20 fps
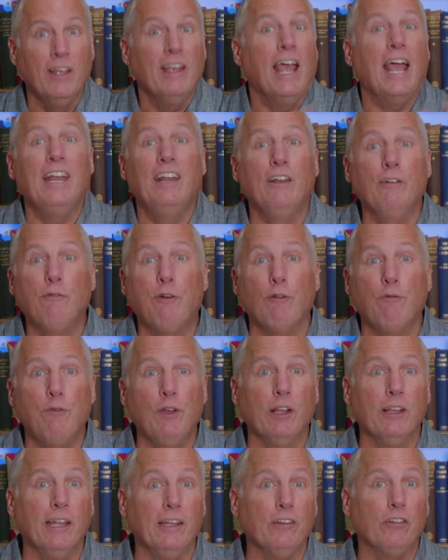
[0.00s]
and in
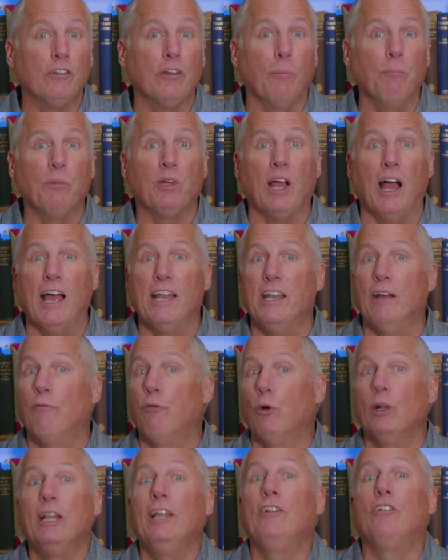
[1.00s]
fulfilling some kind of
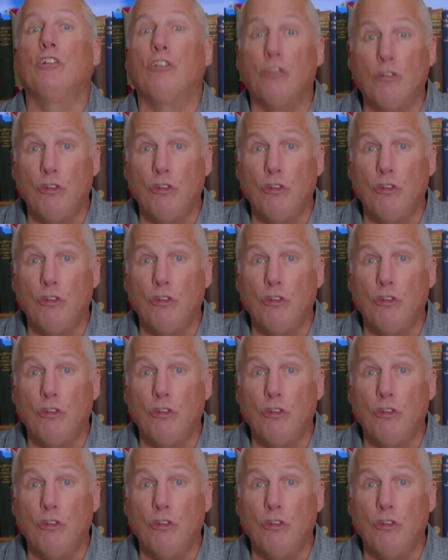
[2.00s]
religious